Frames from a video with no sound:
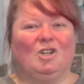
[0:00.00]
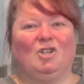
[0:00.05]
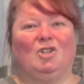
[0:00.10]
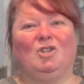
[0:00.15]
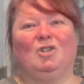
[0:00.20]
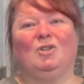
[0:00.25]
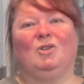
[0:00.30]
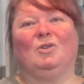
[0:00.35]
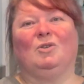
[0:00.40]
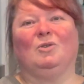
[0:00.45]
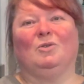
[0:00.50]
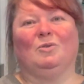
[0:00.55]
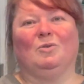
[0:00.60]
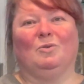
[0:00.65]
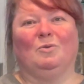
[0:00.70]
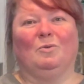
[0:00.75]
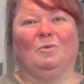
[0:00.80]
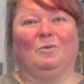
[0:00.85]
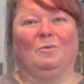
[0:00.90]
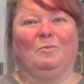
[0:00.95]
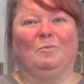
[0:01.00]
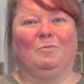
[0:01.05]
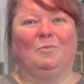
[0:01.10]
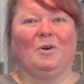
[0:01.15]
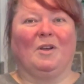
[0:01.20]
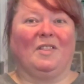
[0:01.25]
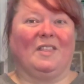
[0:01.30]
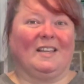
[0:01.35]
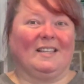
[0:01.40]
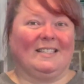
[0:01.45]
to
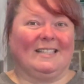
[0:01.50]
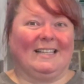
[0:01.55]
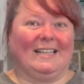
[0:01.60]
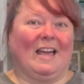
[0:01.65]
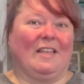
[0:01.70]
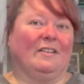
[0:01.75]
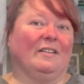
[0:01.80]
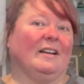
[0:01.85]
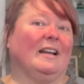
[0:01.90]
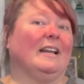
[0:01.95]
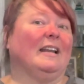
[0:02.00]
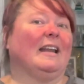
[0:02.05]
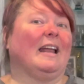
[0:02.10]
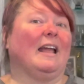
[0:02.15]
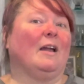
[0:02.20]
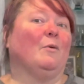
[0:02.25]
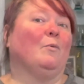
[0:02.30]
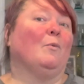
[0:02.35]
put things together in a